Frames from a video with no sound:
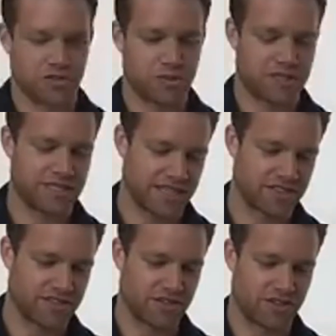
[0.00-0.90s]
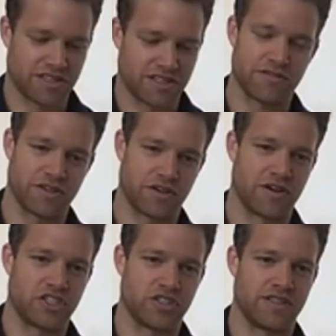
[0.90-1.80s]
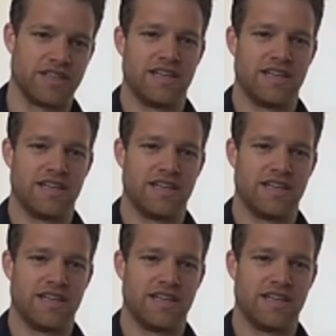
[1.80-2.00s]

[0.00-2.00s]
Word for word: do with Tecton, all the configuration,